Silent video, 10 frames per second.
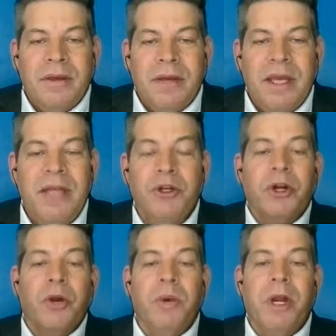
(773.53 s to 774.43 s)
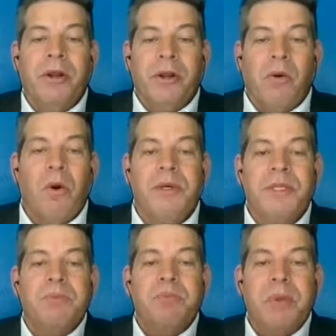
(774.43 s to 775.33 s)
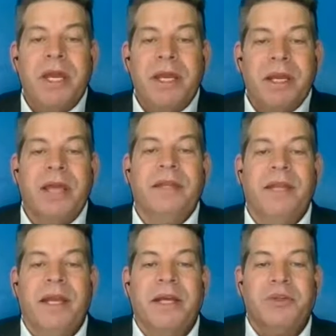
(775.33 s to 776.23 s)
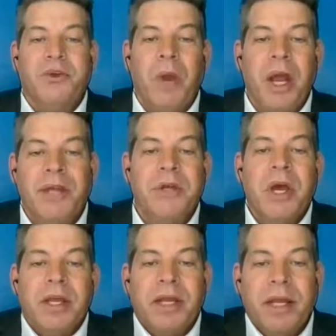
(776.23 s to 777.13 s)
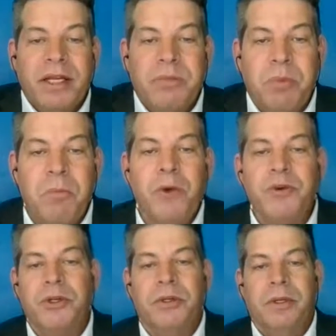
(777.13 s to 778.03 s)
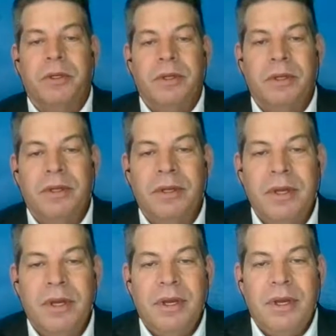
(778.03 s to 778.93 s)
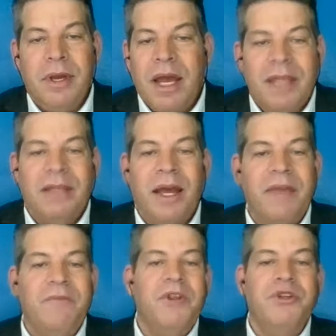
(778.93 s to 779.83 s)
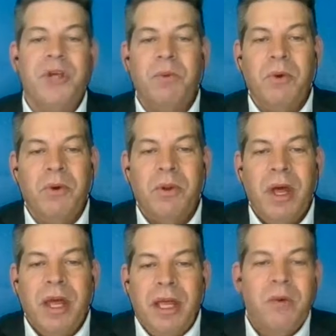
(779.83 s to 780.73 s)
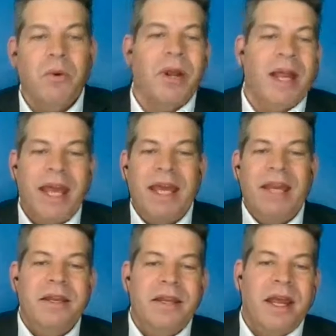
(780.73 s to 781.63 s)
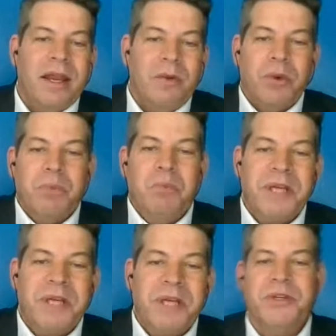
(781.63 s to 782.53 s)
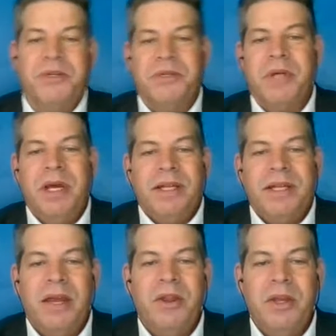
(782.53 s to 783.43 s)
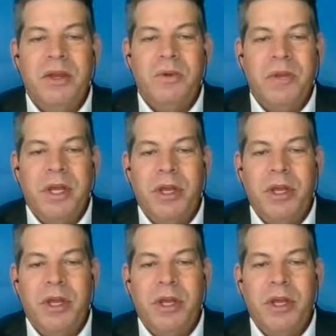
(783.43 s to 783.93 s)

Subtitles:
In your career, you're always competing to get the next raise, the next promotion. And in life in general, you are inundated with messages telling you that